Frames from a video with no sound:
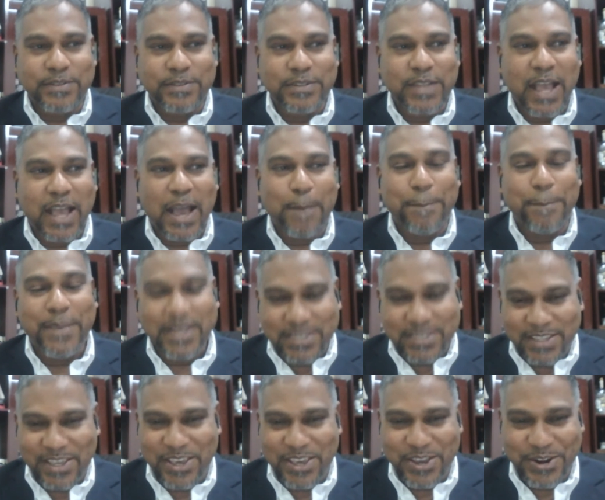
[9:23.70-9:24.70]
a
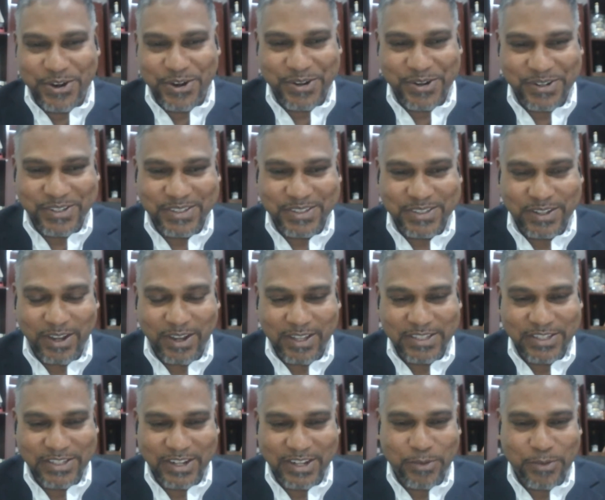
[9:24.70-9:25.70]
busy year,
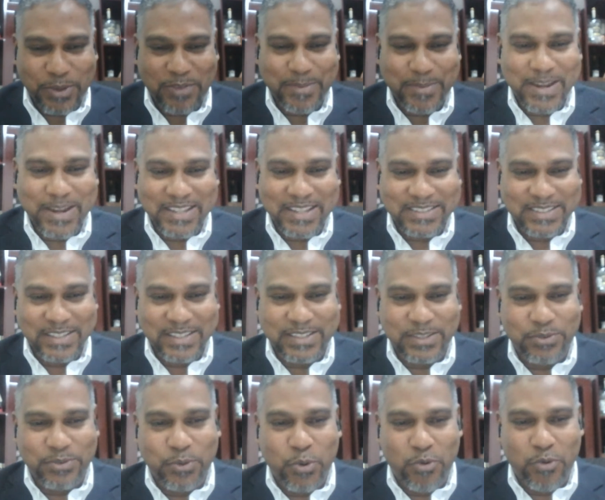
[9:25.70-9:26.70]
considering that we have been listed
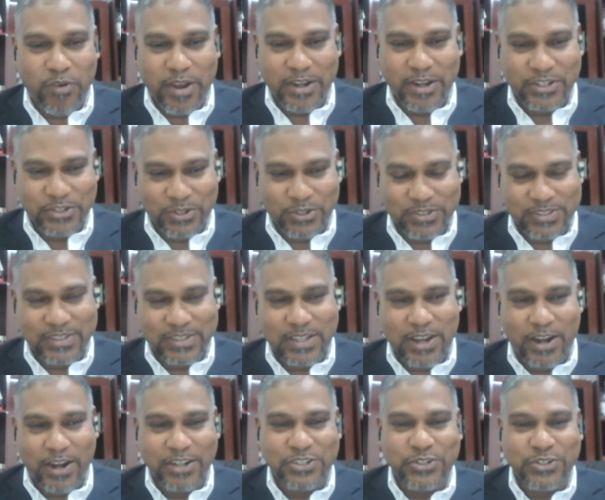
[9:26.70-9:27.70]
over just
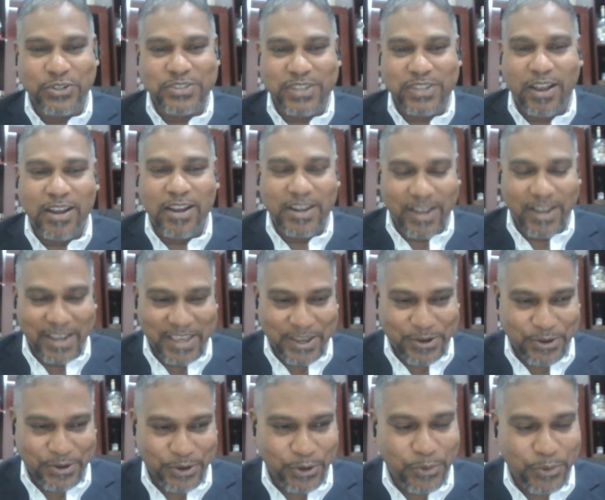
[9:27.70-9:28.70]
under a
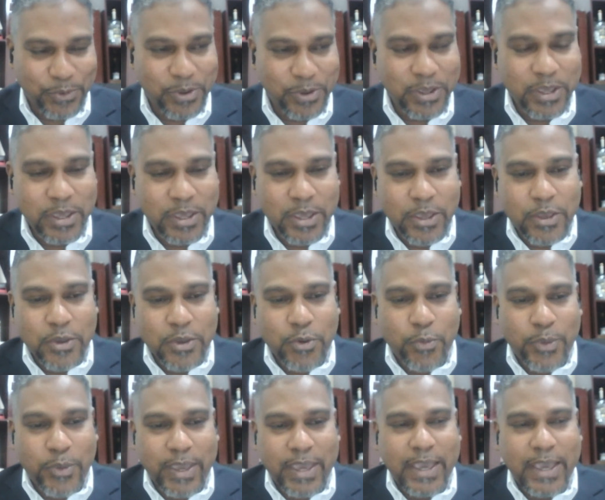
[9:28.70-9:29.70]
year now.
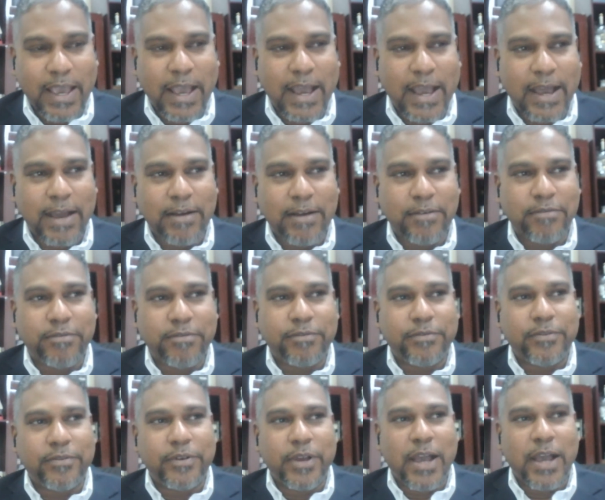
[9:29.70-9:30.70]
We
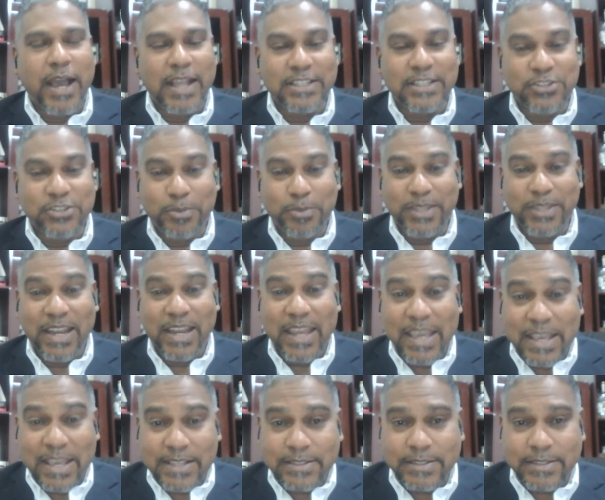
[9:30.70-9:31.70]
have had some
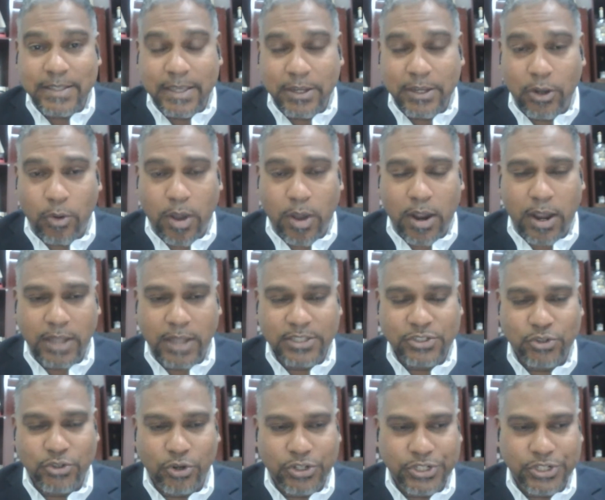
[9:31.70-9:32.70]
delays in our
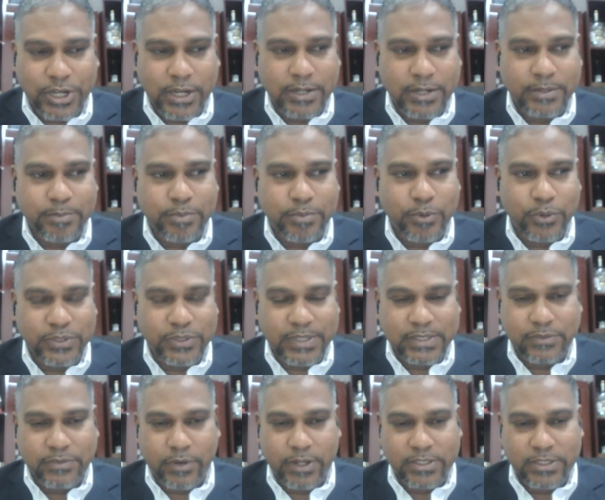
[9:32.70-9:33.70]
construction
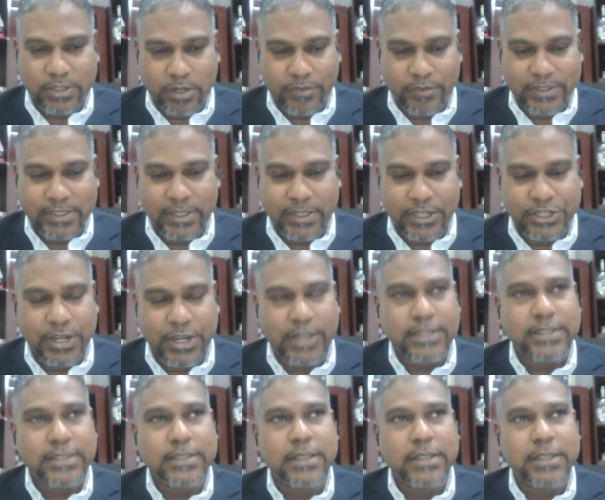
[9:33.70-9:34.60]
process for the service stations.